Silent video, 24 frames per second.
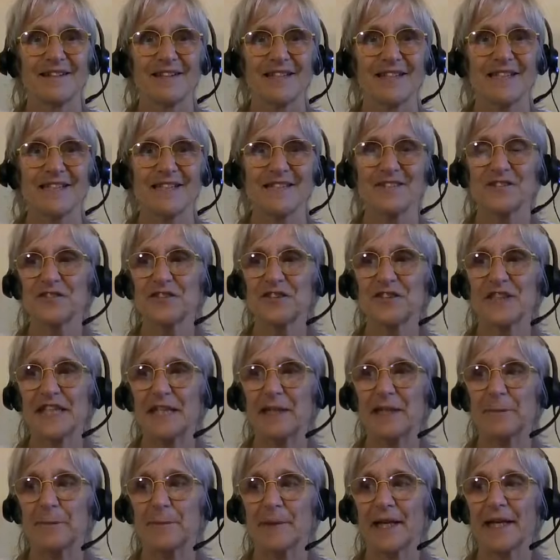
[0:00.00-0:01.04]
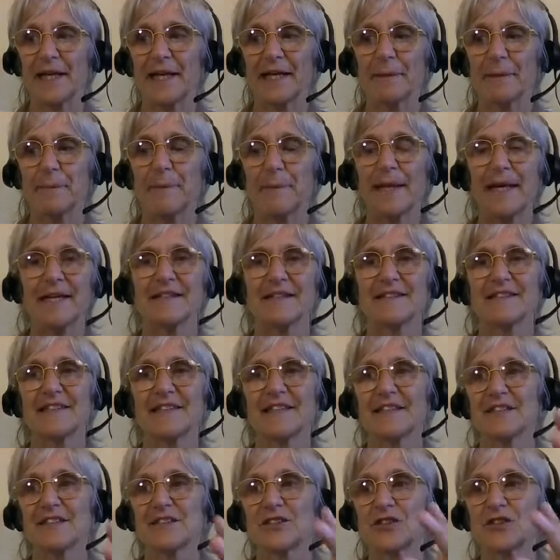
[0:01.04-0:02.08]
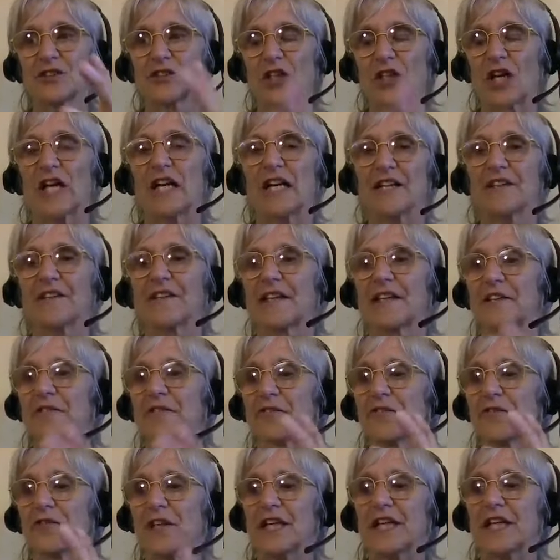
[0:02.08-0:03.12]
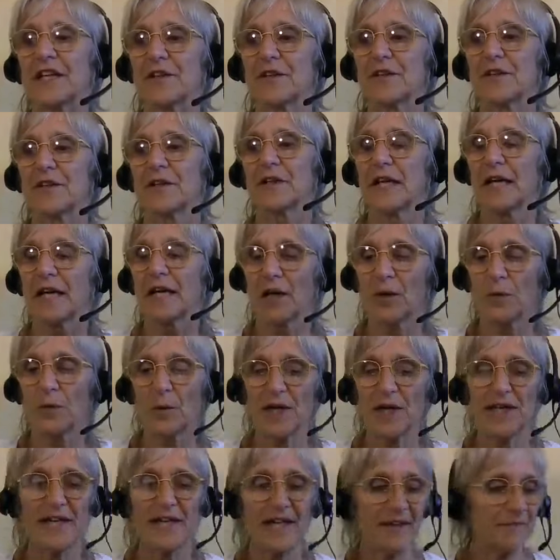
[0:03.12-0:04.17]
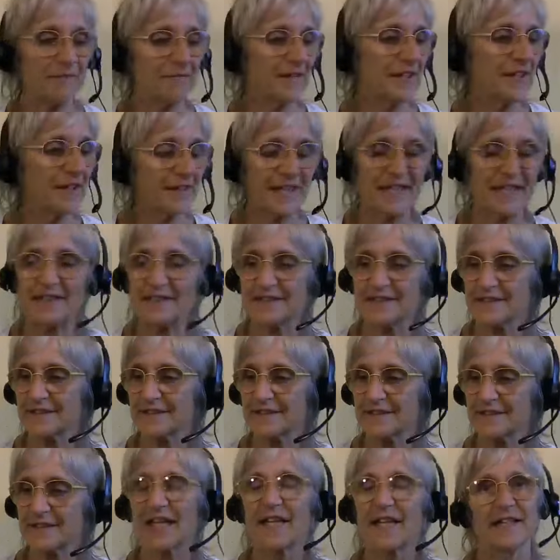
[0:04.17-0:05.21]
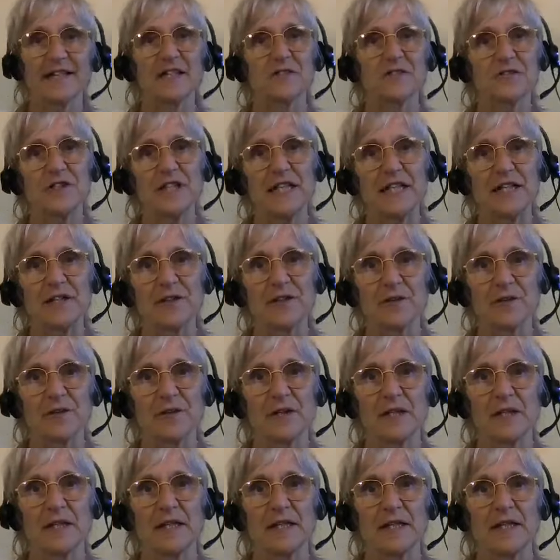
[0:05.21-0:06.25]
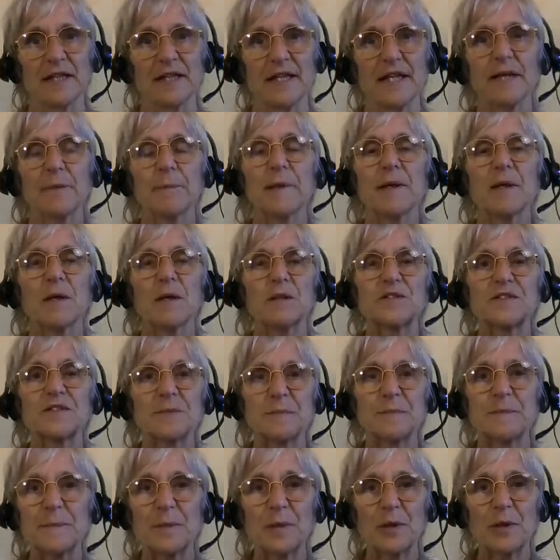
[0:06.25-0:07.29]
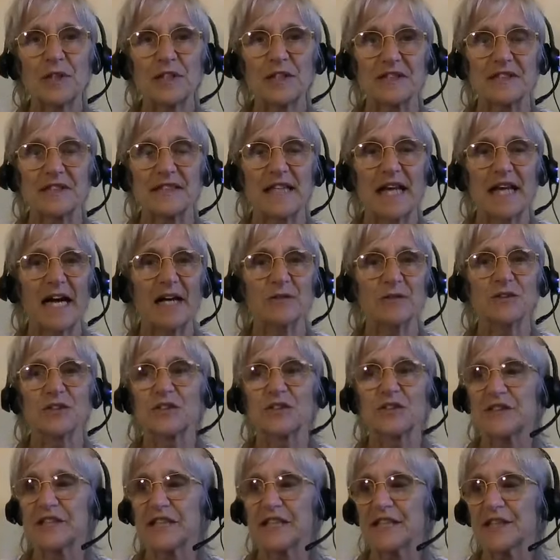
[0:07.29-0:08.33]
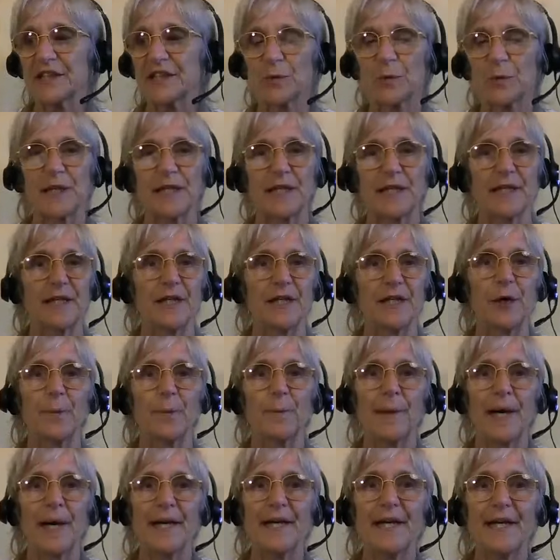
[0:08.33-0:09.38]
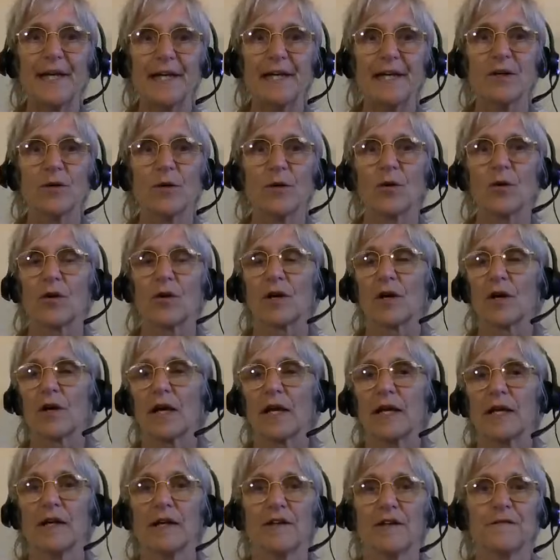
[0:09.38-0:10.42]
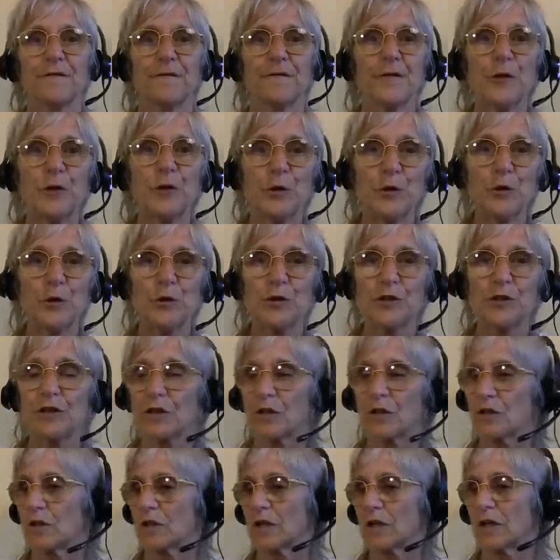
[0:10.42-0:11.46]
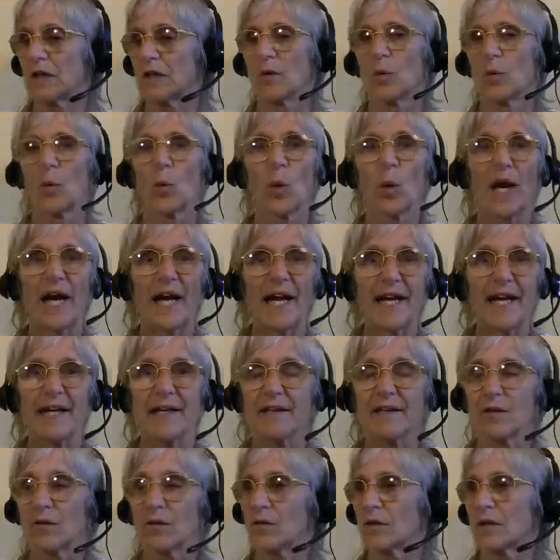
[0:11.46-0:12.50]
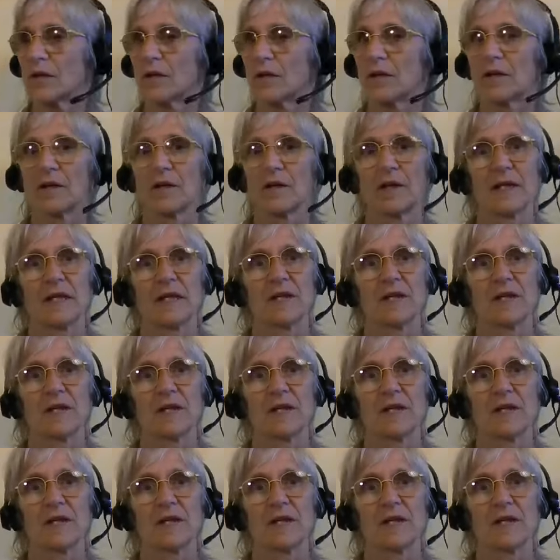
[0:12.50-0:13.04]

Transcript: it's a dream and that makes it solid and real and when everything is solid and real then it becomes important how to deal with no money or food or weight or